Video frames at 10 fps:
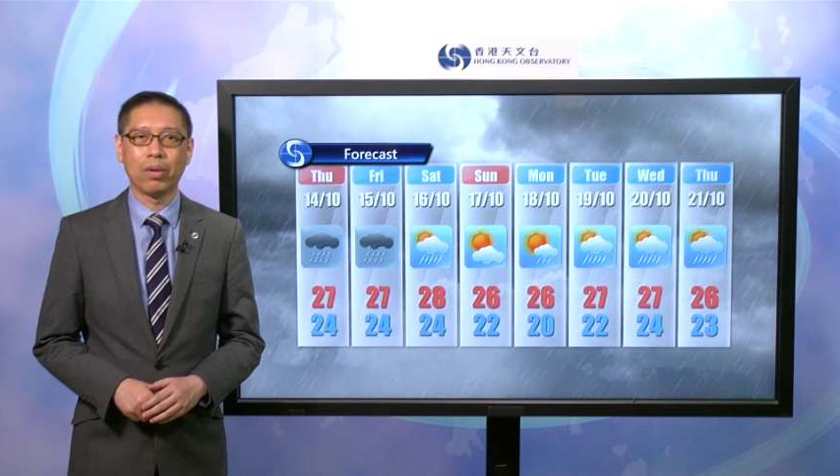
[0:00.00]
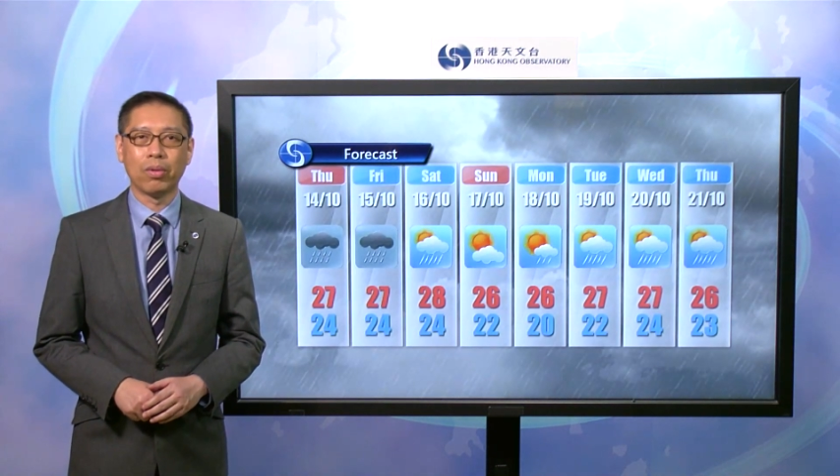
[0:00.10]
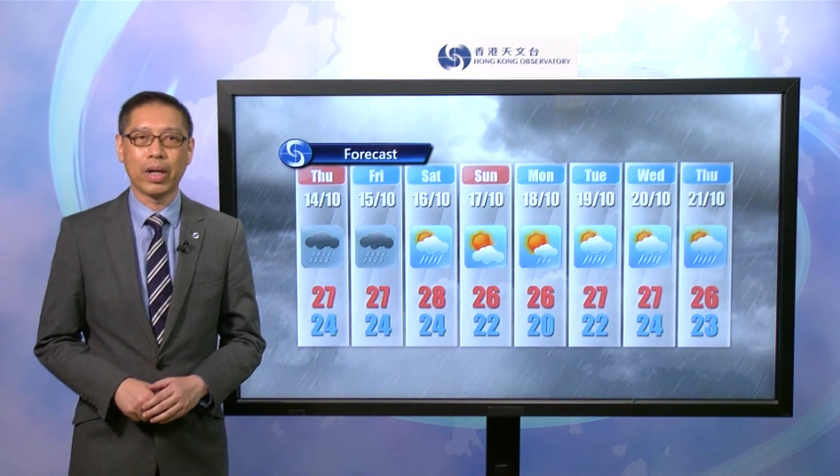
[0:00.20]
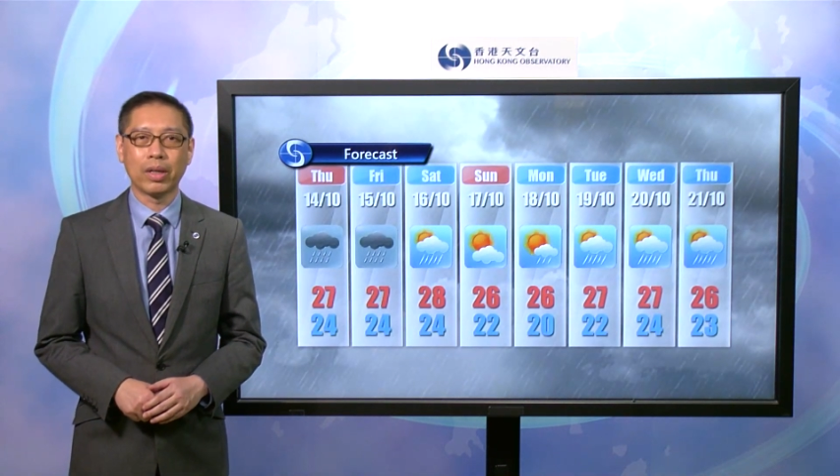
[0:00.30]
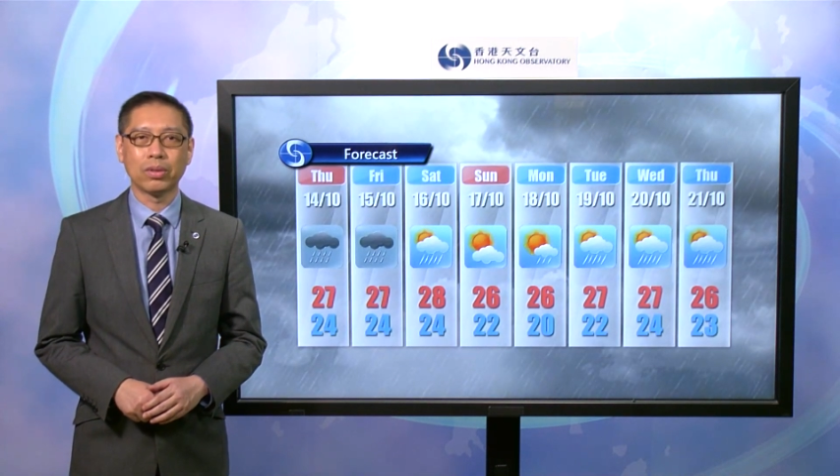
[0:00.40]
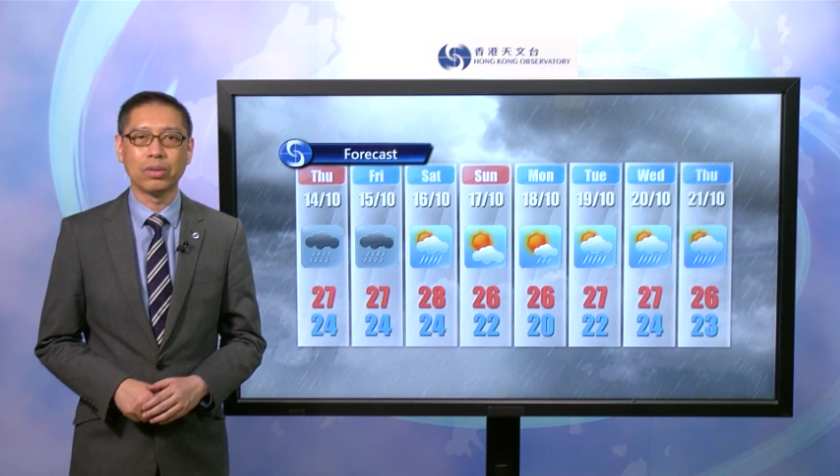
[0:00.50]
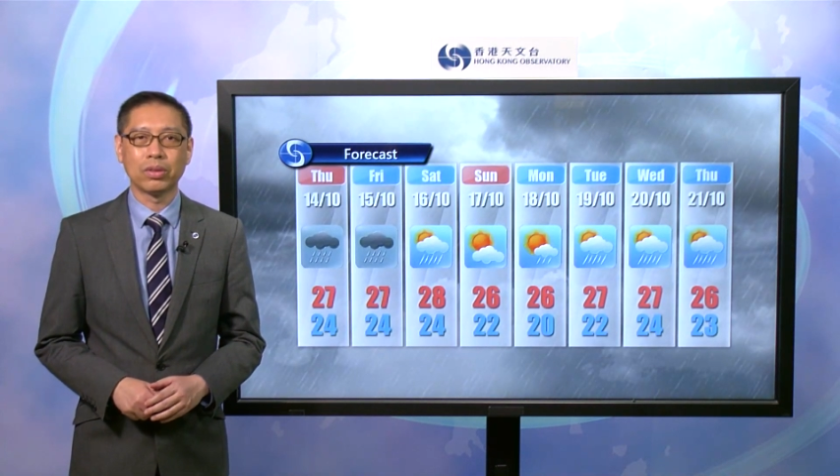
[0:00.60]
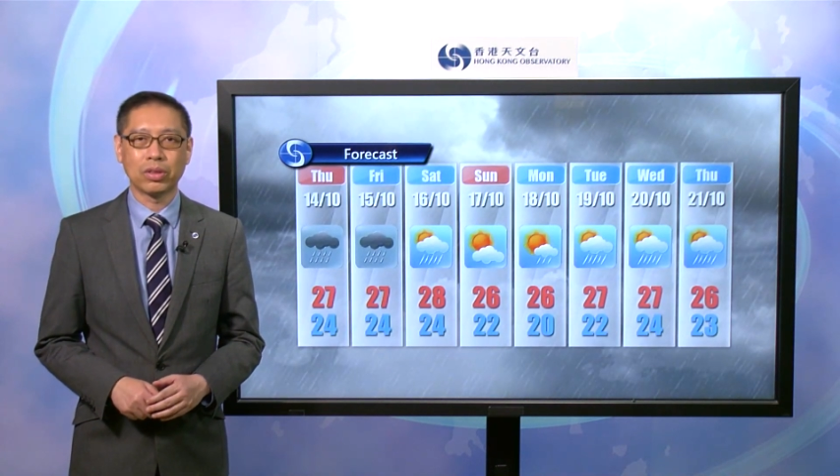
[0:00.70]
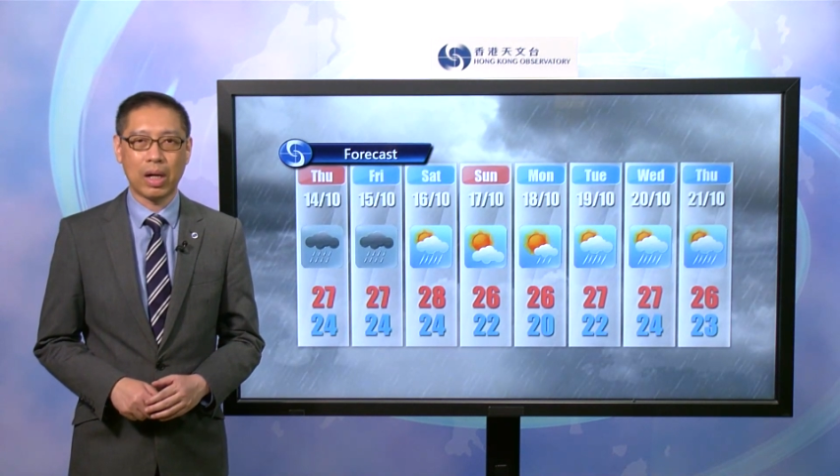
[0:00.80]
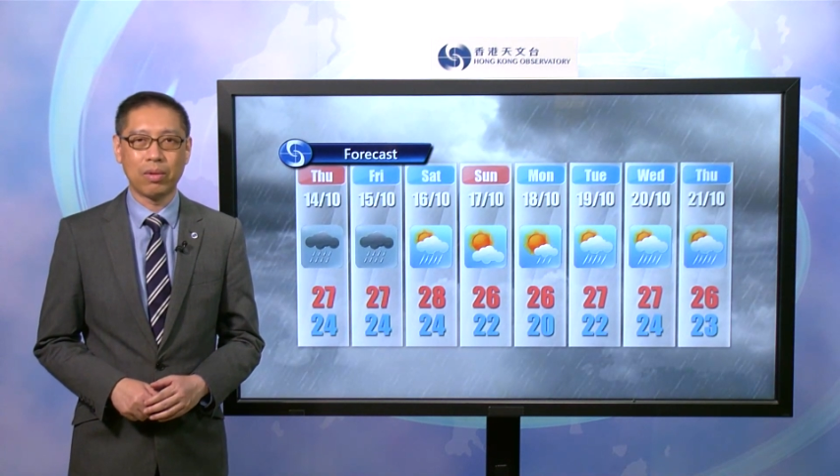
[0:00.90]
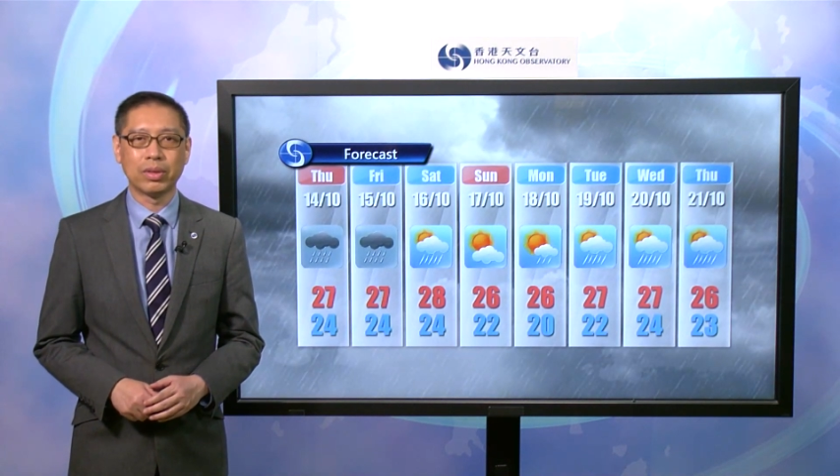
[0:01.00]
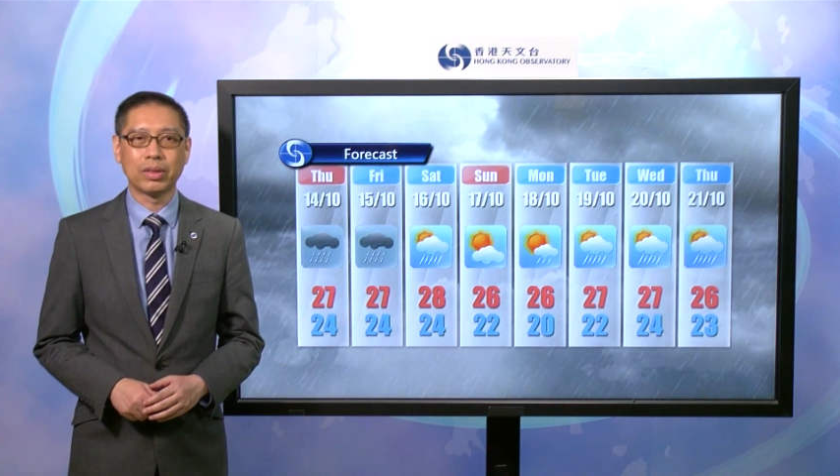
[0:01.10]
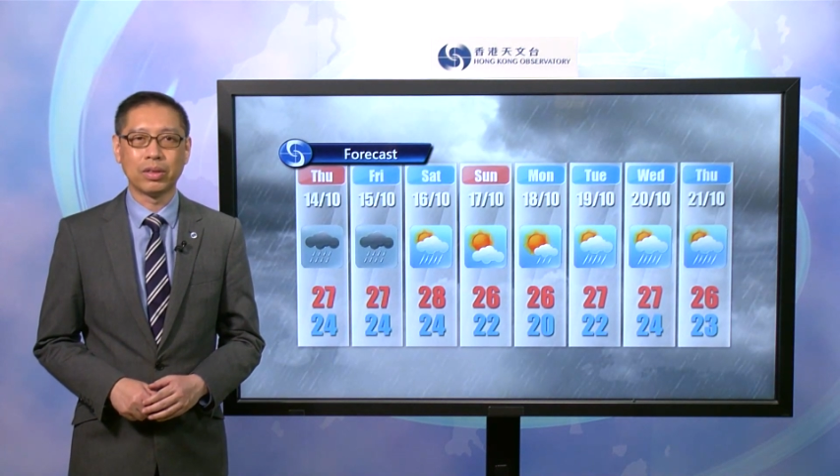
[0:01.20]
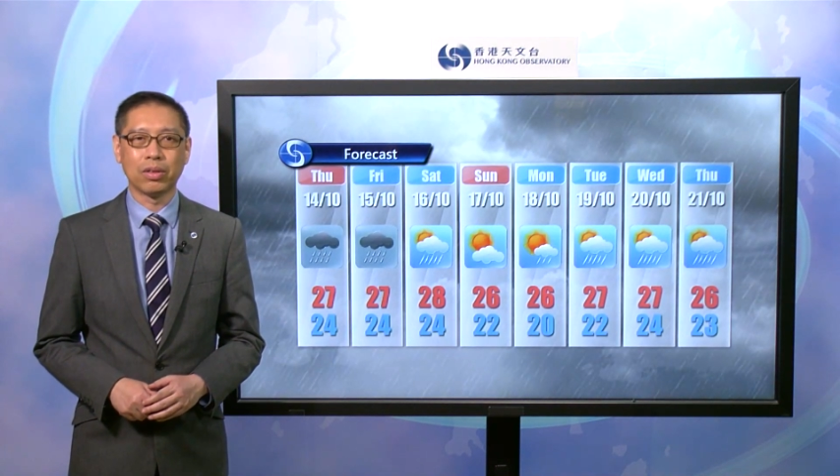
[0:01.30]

occasional showers in